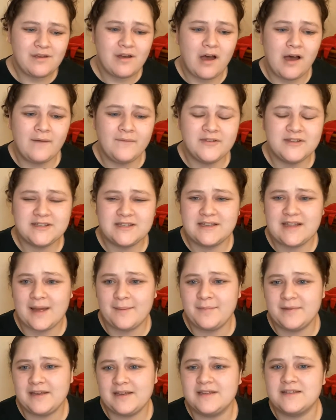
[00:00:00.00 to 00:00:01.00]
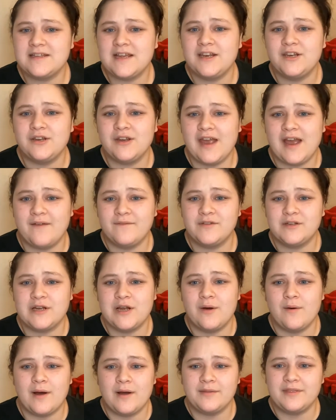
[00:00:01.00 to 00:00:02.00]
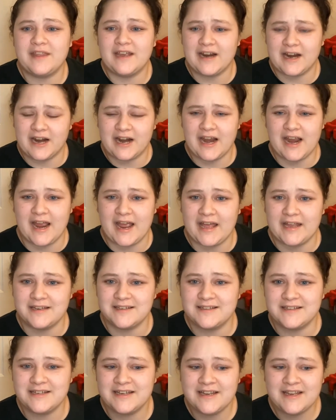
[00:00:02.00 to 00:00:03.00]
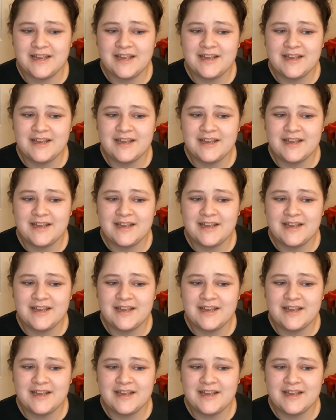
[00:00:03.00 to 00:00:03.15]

obviously, that being said, you have to go out there and